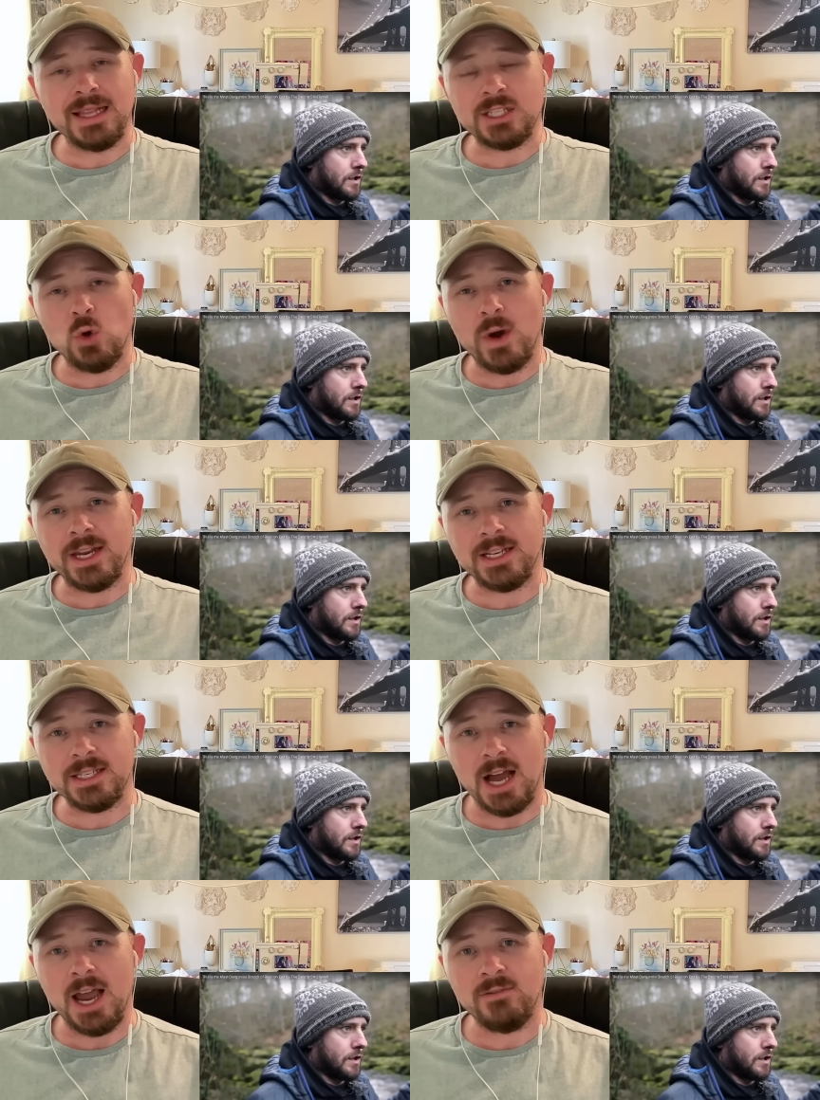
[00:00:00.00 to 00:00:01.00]
Speaker 1: Let's go ahead
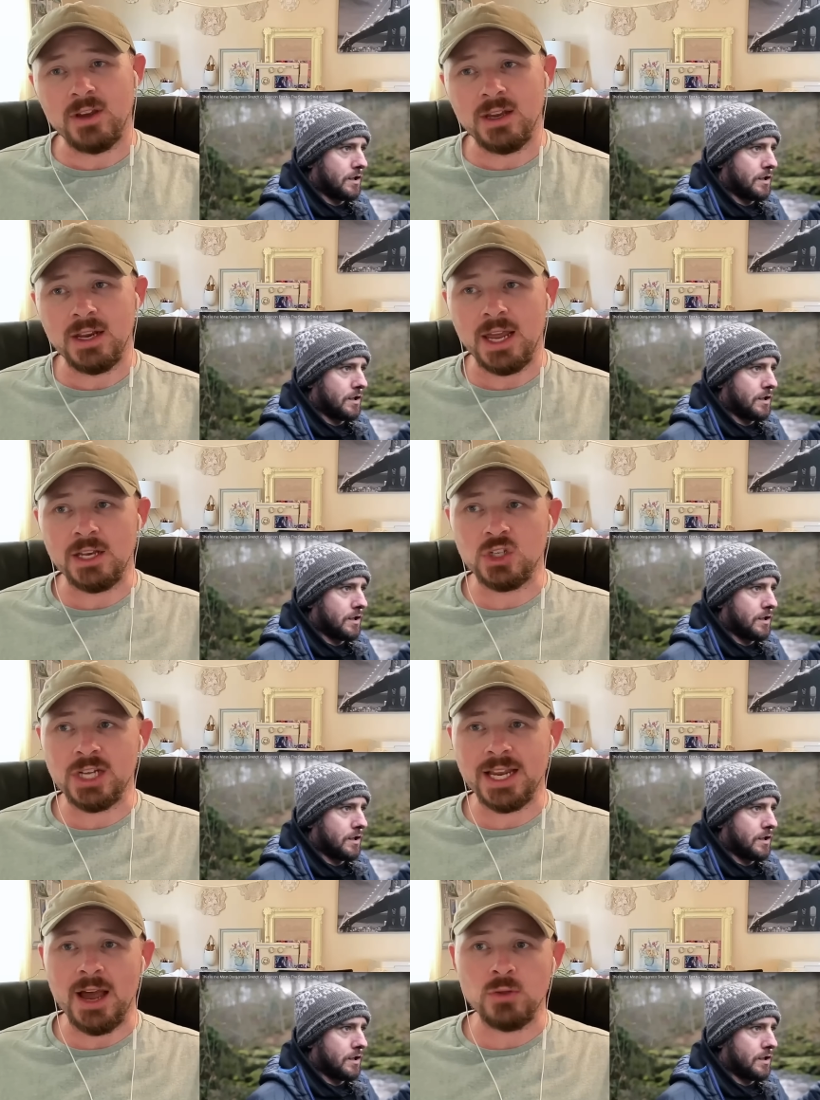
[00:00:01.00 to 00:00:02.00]
and dive in and
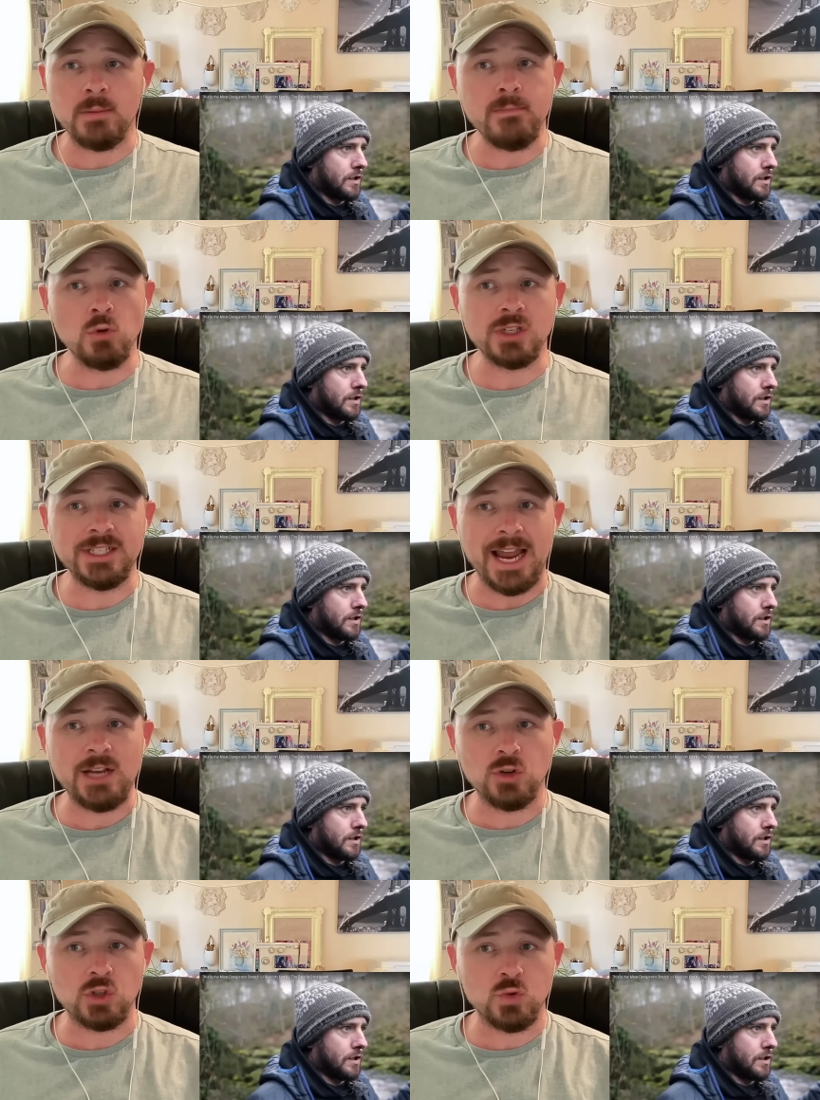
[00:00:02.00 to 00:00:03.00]
check out the most
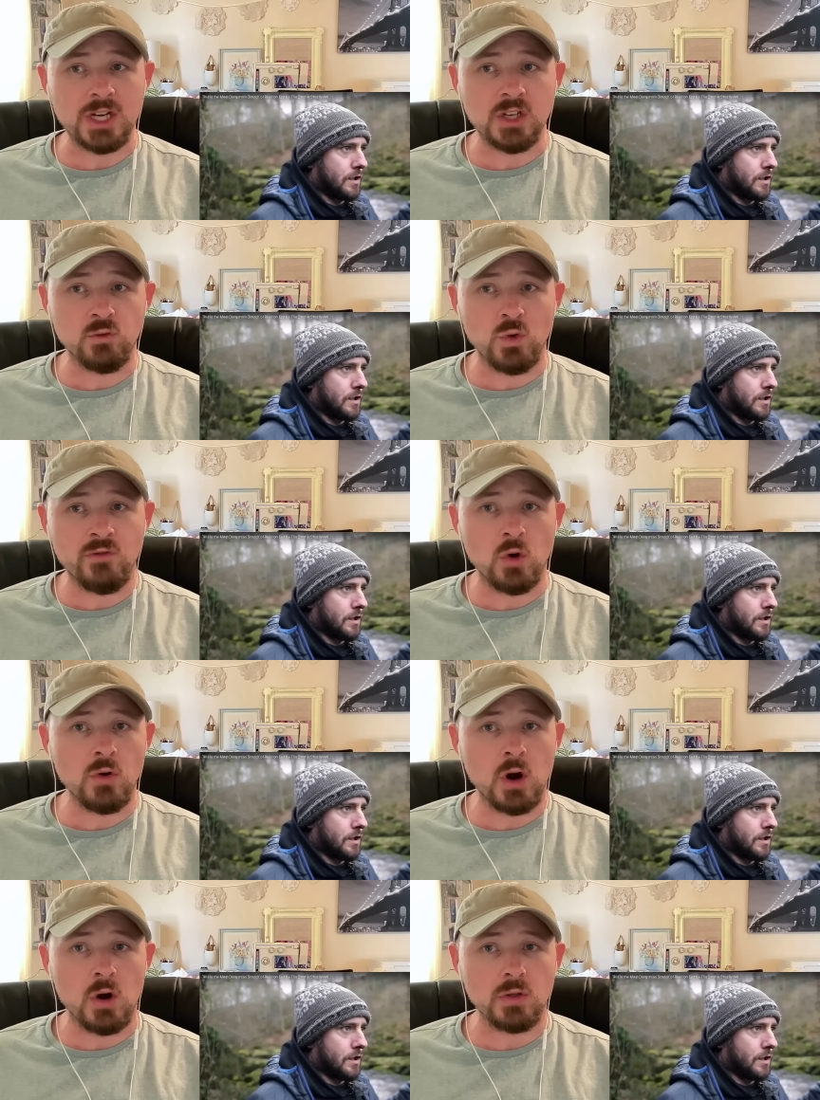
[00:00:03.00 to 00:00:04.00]
dangerous stretch of river
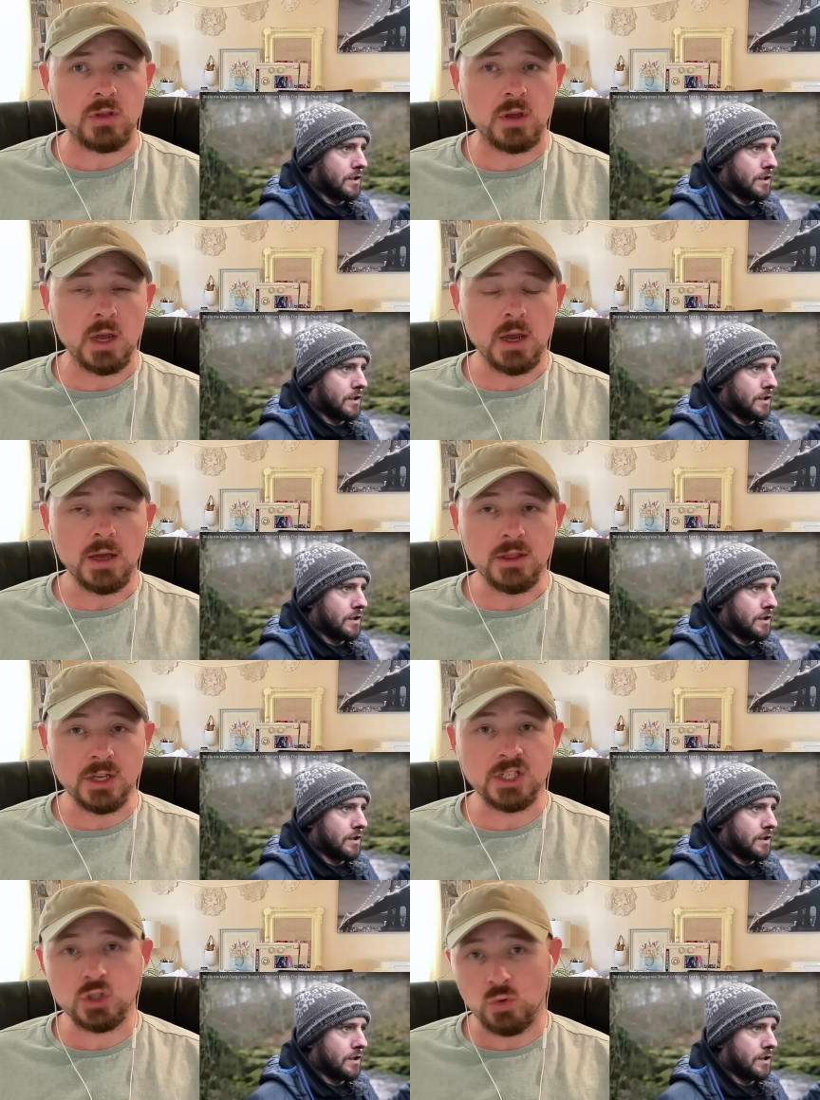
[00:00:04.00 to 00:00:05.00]
on earth,
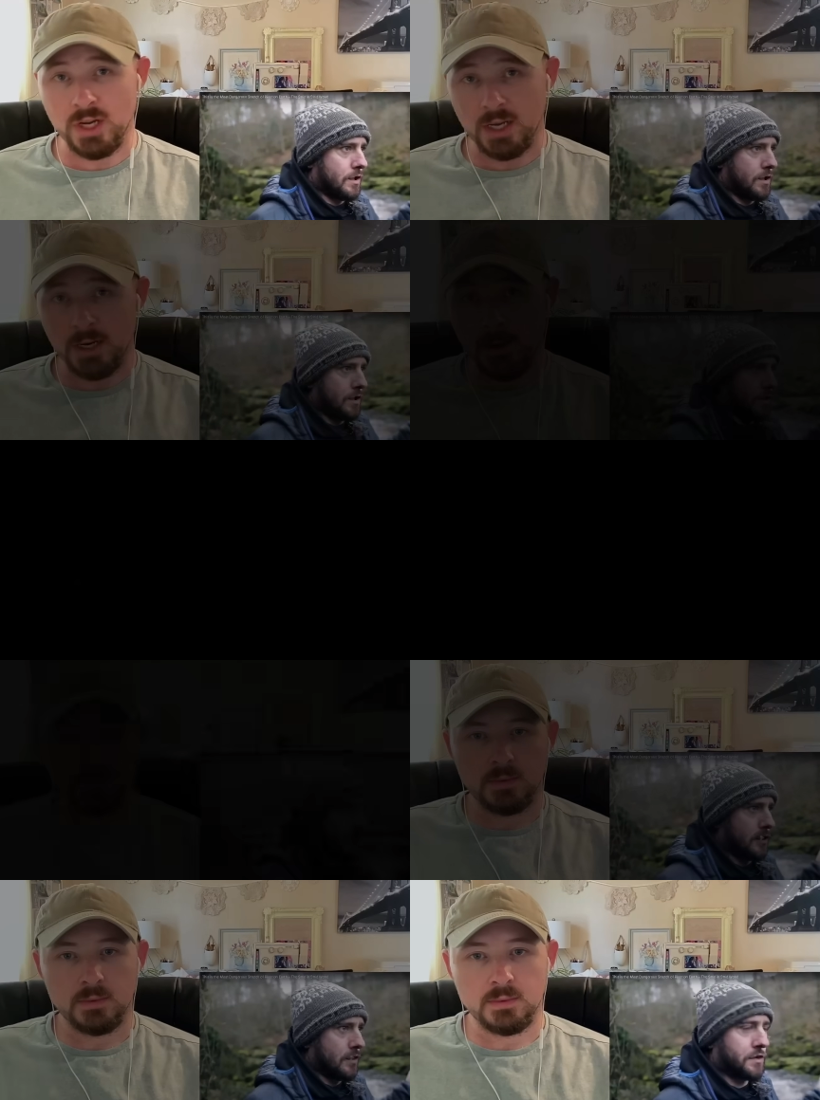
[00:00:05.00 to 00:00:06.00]
the Strid.
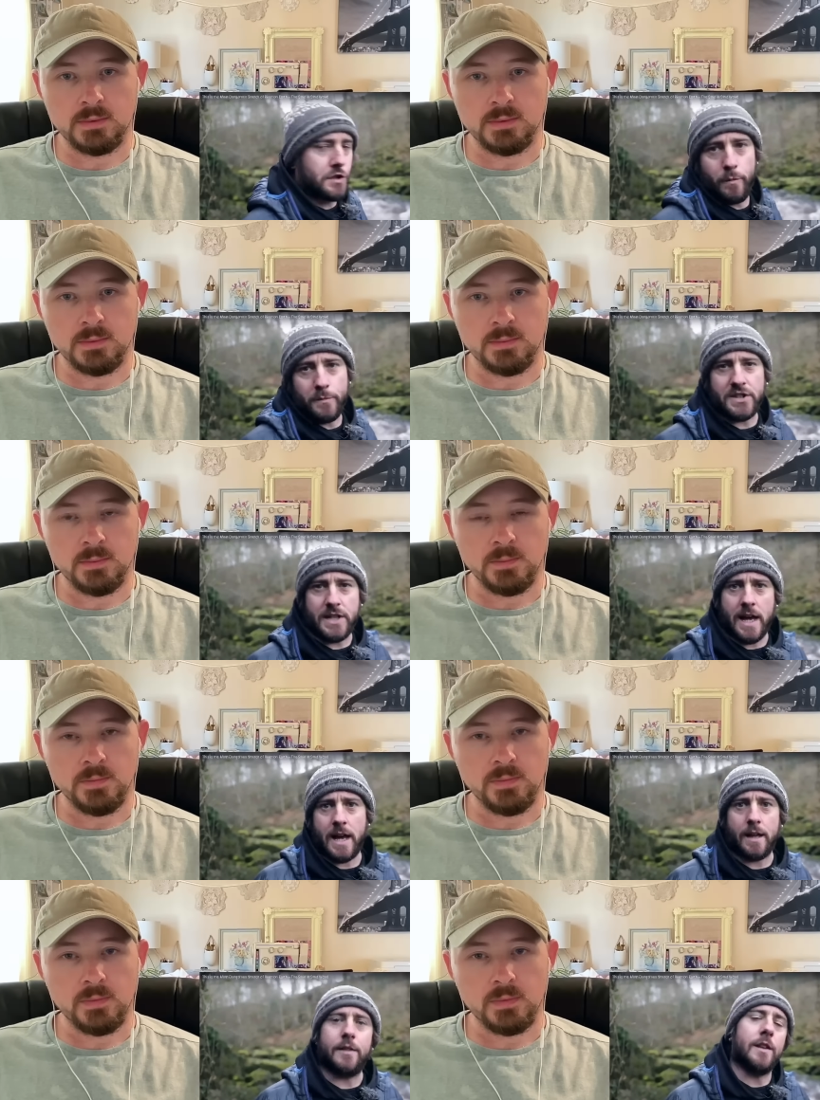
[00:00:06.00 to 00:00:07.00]
Speaker 2: Some
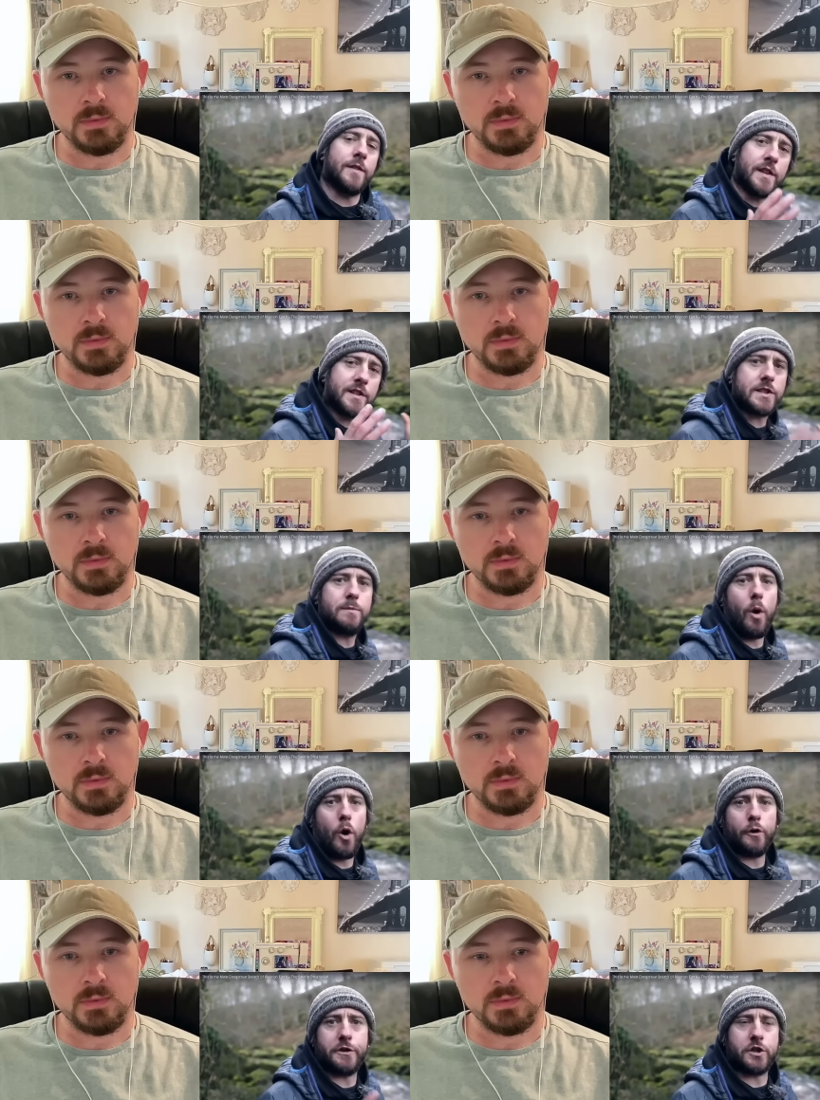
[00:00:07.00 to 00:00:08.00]
say that this
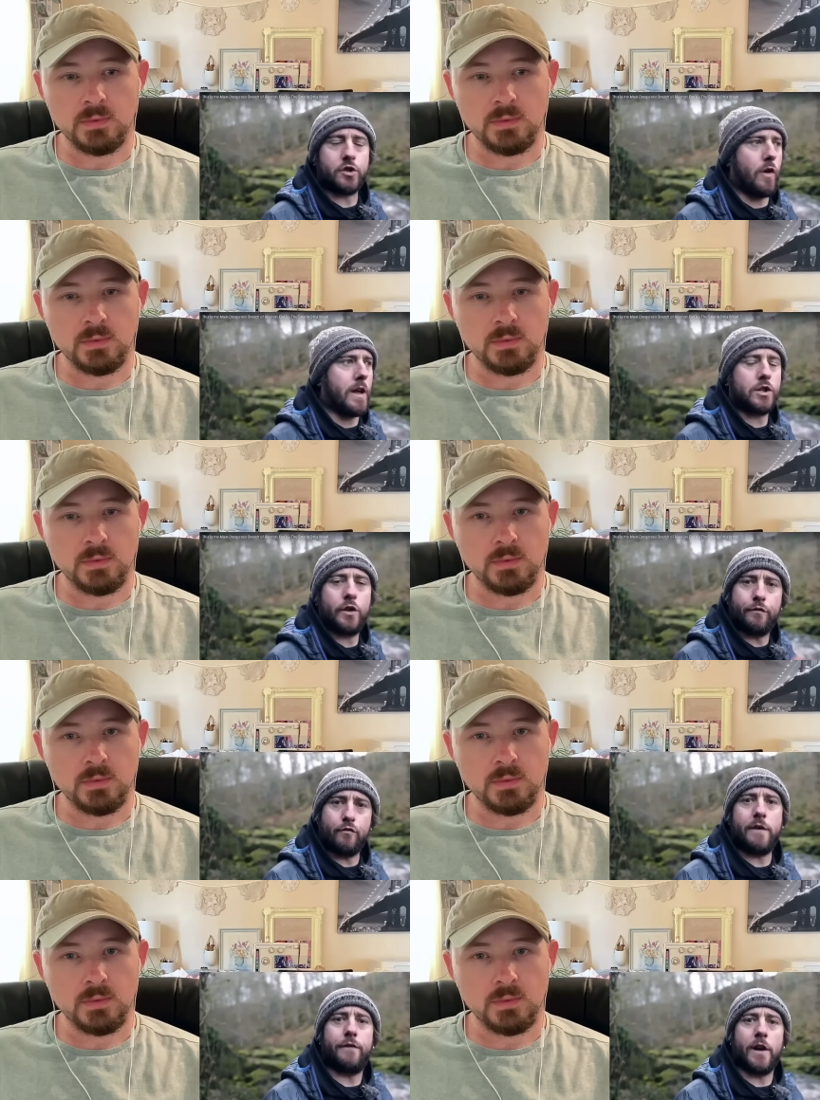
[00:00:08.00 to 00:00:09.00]
small stretch
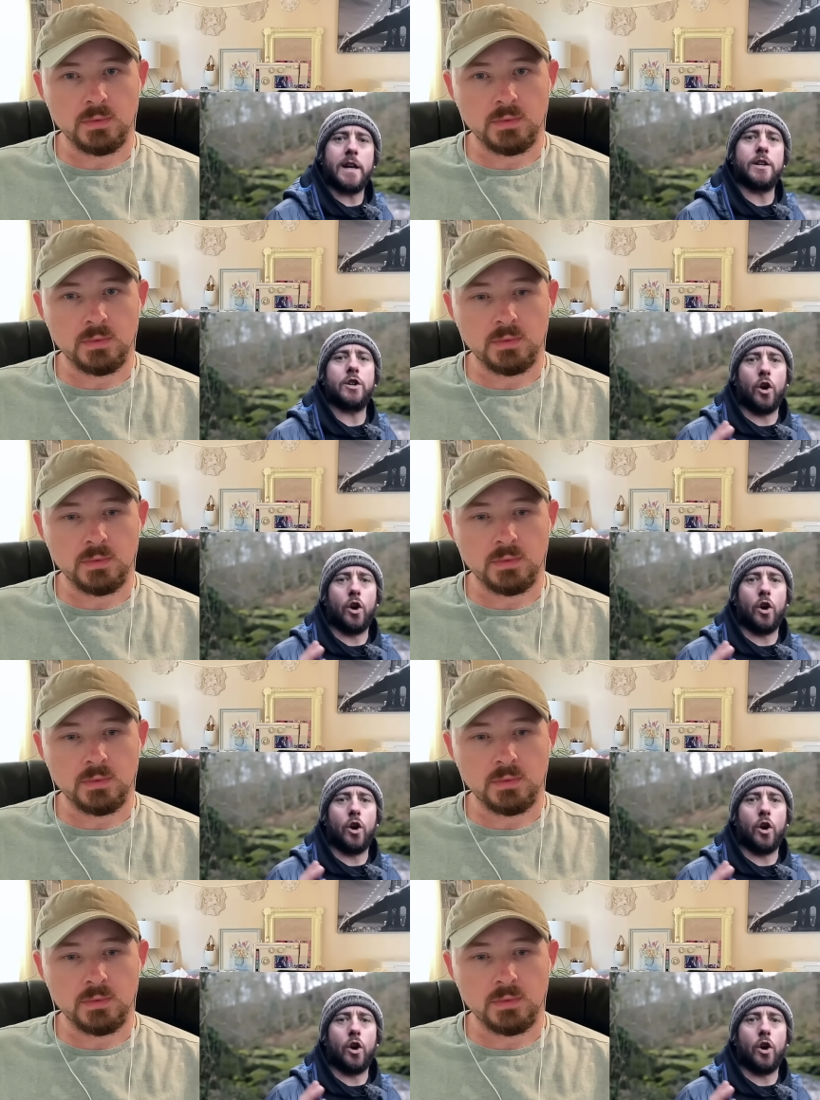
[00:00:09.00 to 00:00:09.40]
of river in